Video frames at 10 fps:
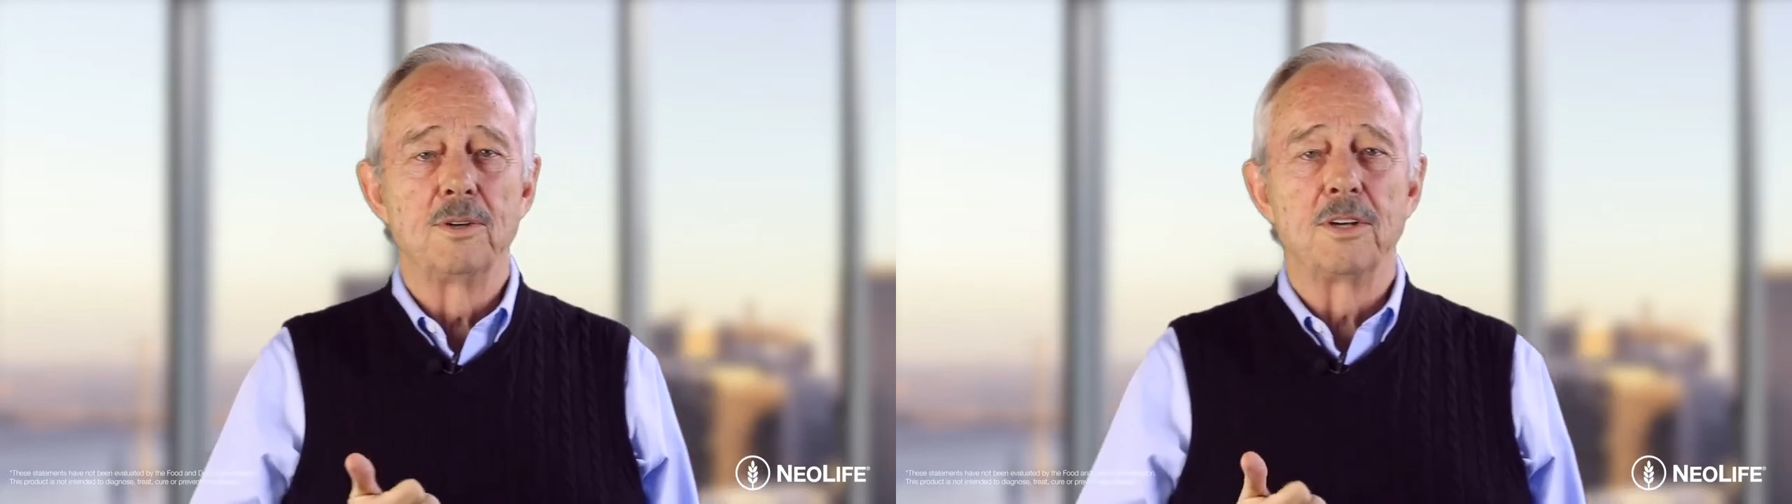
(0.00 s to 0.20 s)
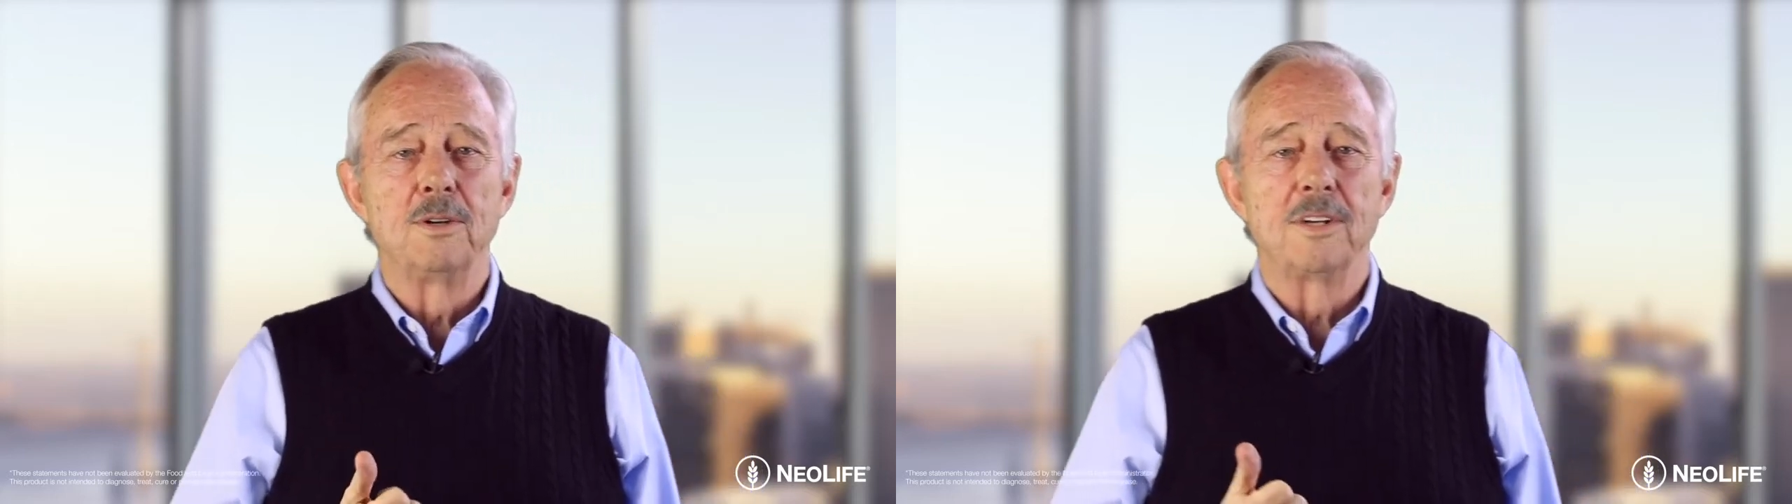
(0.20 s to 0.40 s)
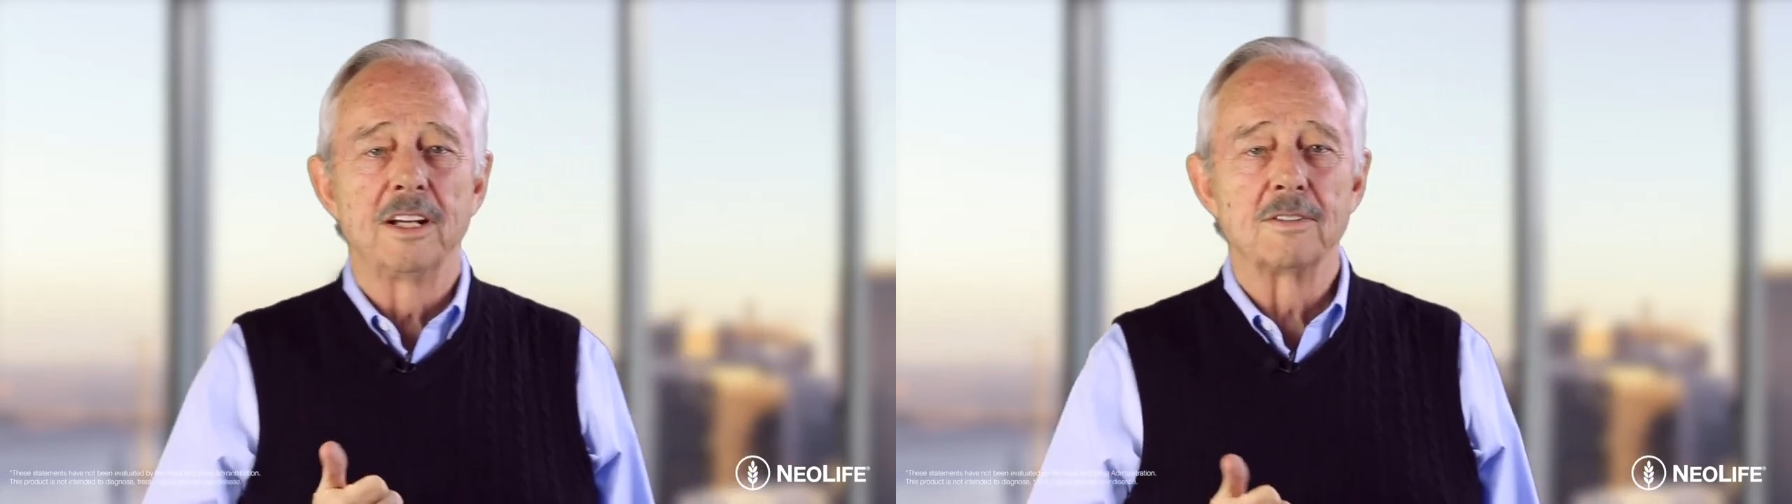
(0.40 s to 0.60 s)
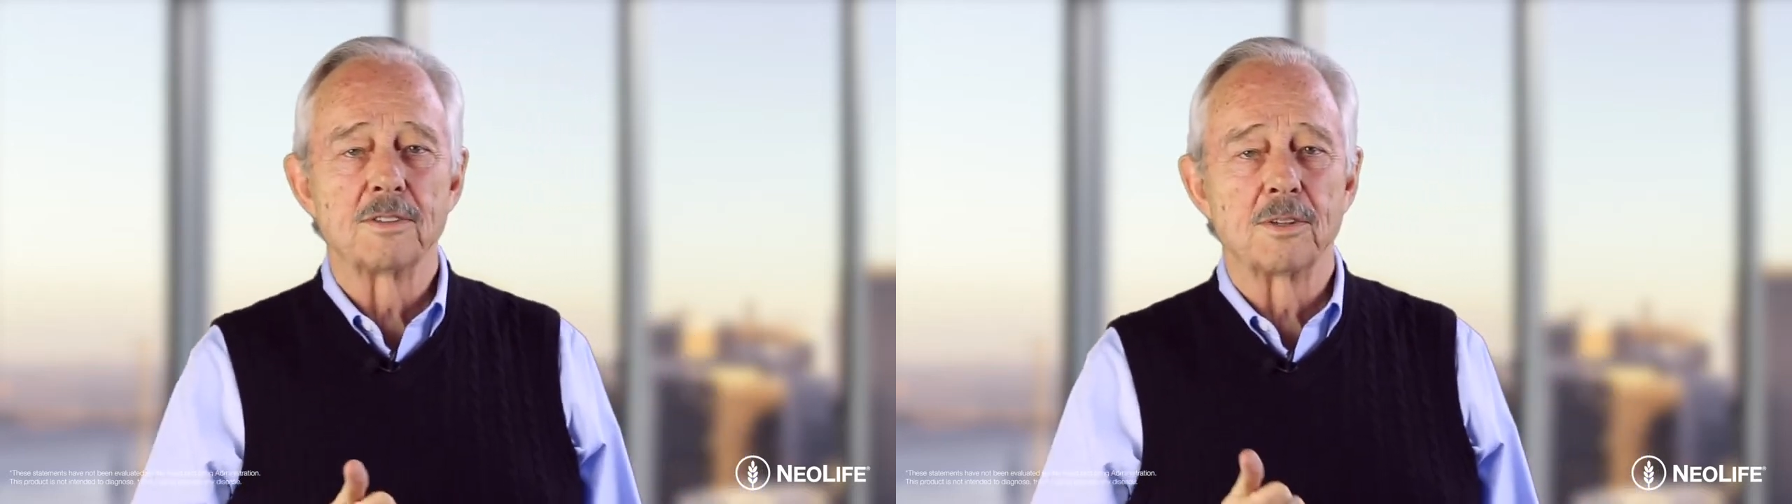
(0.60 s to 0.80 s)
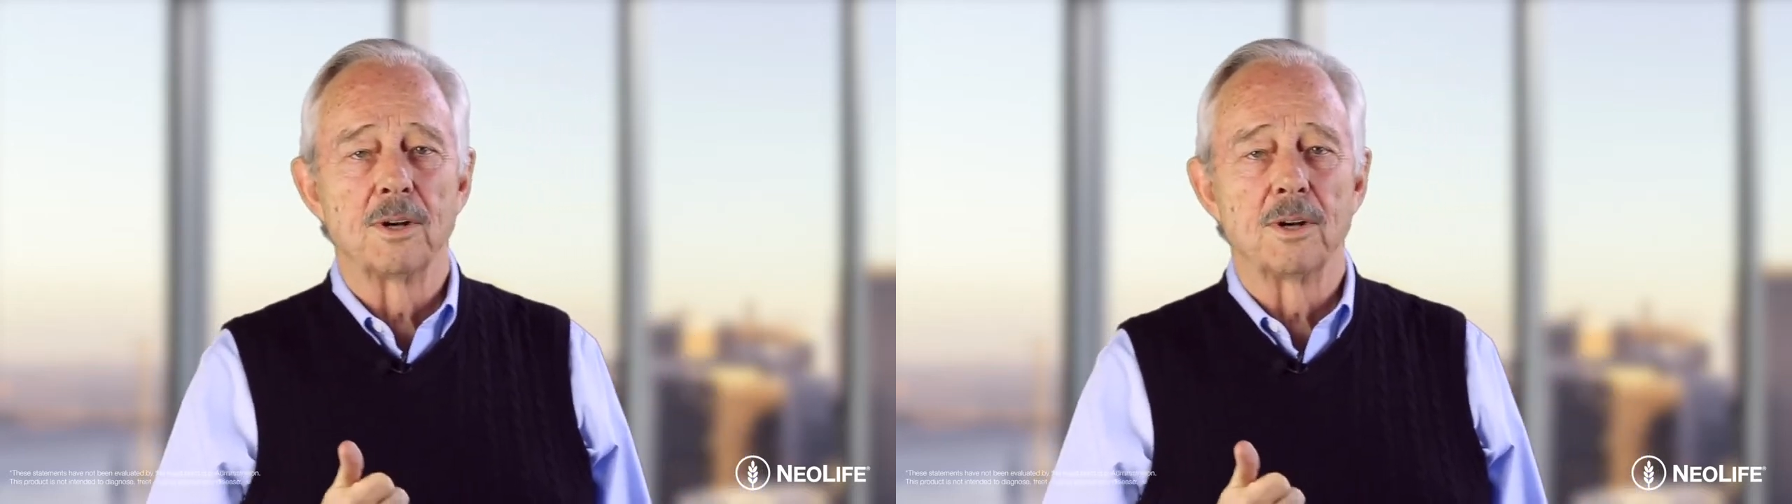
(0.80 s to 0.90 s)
CoQ10